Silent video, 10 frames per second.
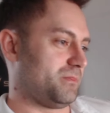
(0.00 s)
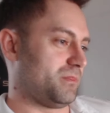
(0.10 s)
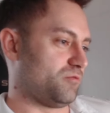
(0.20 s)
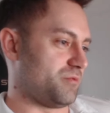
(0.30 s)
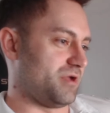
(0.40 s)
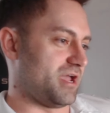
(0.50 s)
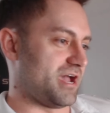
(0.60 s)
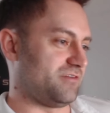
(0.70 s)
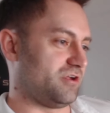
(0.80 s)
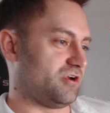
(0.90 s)
what we
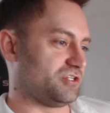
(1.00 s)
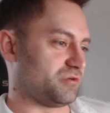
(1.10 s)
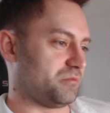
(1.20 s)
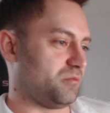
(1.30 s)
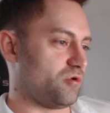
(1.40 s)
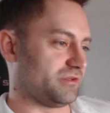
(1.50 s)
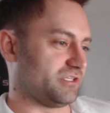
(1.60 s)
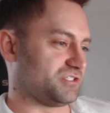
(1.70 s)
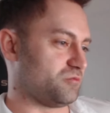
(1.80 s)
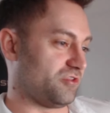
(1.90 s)
have here is a report
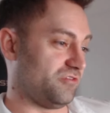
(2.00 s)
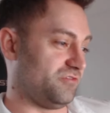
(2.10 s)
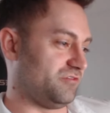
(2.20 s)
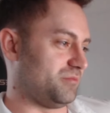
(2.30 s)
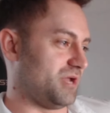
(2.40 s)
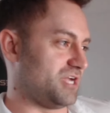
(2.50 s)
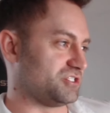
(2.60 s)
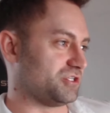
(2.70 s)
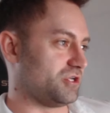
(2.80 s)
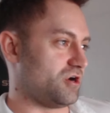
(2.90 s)
that's more than 50
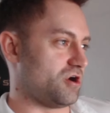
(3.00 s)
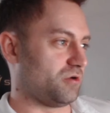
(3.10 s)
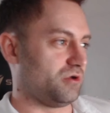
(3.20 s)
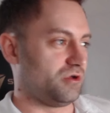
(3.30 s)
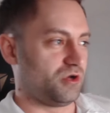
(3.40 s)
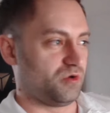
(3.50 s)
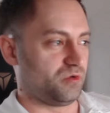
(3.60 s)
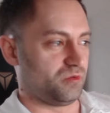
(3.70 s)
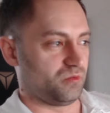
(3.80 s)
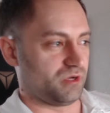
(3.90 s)
pages long,
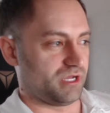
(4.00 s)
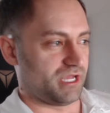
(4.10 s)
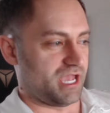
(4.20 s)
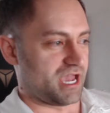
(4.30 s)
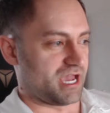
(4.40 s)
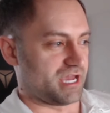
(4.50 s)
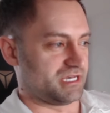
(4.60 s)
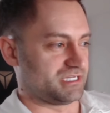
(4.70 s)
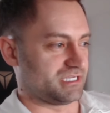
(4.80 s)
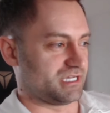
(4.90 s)

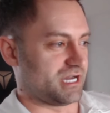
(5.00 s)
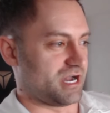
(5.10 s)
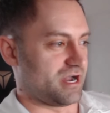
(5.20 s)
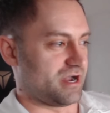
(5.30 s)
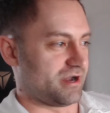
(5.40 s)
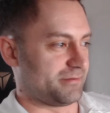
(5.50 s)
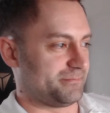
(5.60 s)
and uh,